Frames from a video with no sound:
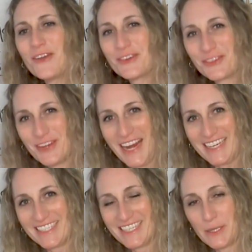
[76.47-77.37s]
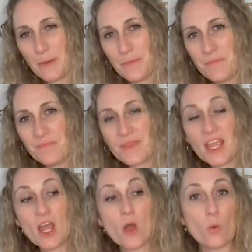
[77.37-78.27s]
Great.
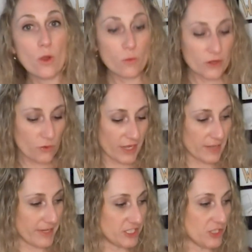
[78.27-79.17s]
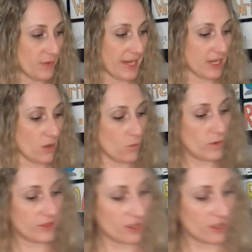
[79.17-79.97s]
What we're going to be doing with our